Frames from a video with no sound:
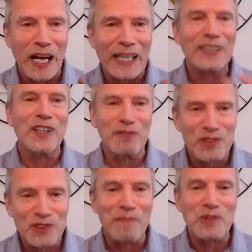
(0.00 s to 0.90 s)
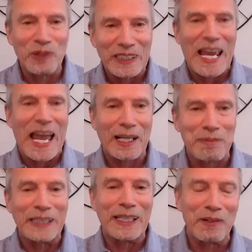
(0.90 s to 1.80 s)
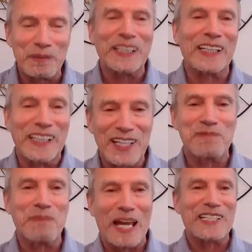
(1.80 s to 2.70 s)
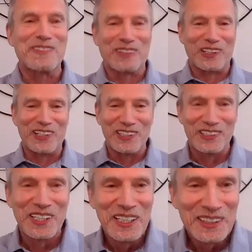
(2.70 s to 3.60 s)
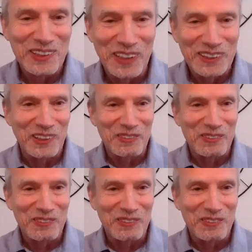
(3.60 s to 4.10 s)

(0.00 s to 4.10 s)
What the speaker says: I'd love Trump to attack me. That would be like a nice badge of courage. So